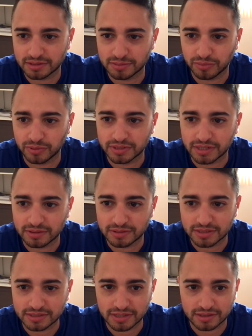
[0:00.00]
to point out
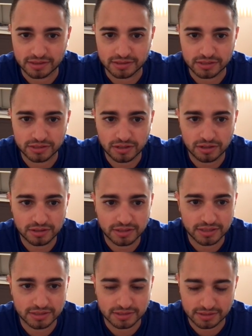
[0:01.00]
is that the song
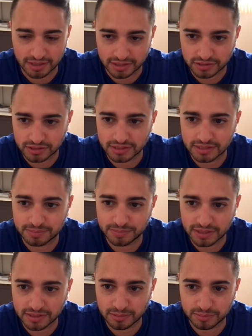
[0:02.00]
is actually
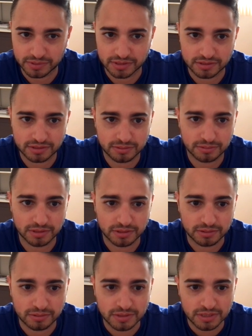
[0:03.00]
sped up in
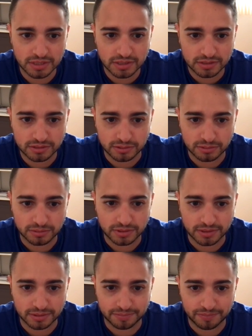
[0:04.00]
studio.
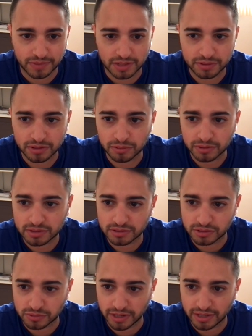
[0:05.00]
So they recorded the
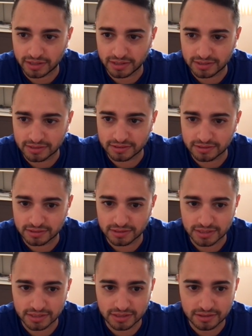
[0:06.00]
track in
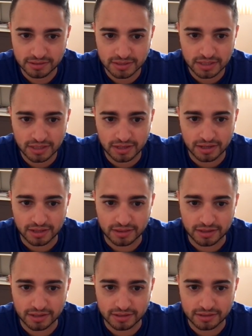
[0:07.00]
D, and
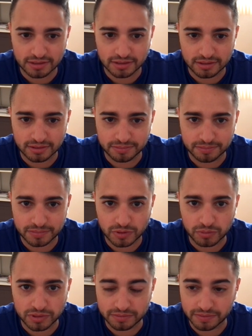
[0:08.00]
then
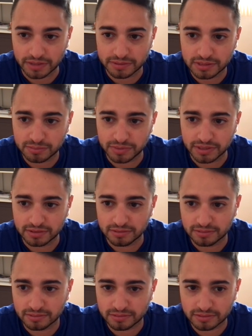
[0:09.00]
with vari speed
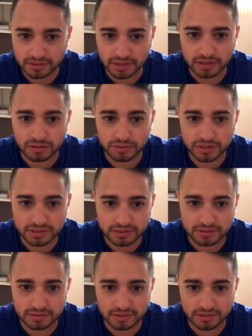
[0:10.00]
increased